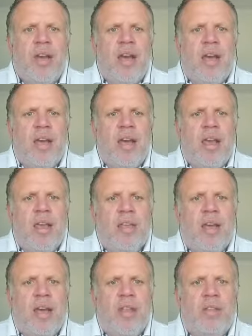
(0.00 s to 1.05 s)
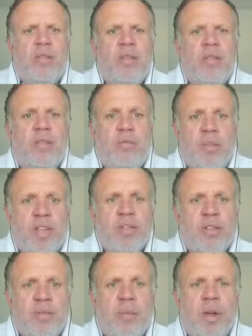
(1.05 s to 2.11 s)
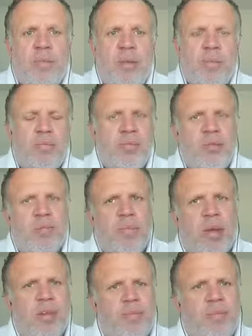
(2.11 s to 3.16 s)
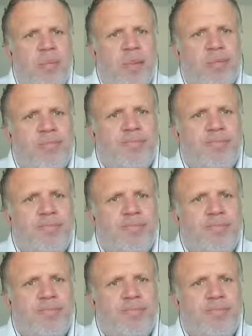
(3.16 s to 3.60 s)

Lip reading: and the reasons why people should buy from you.